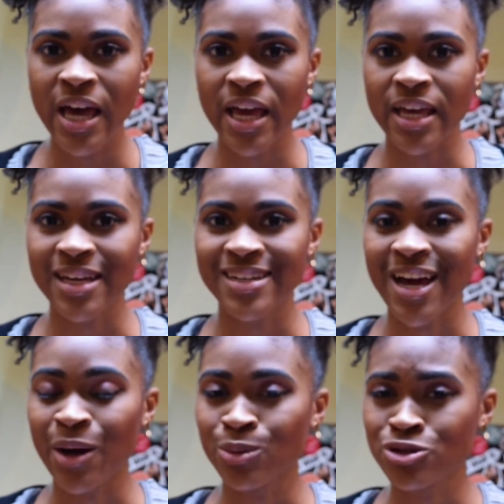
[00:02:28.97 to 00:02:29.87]
and
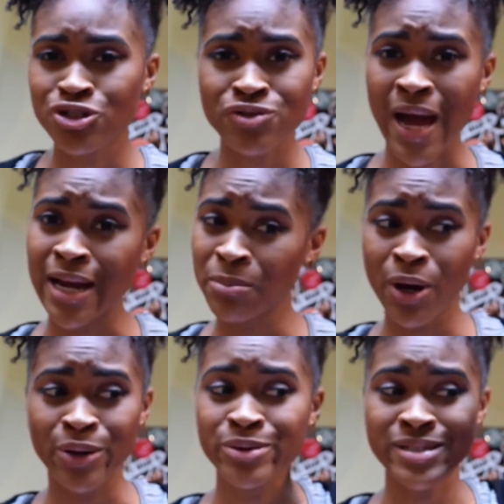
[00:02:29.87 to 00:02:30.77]
I will try to
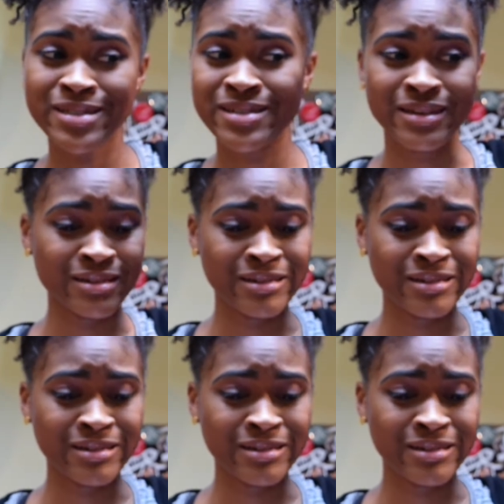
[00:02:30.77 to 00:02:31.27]
post,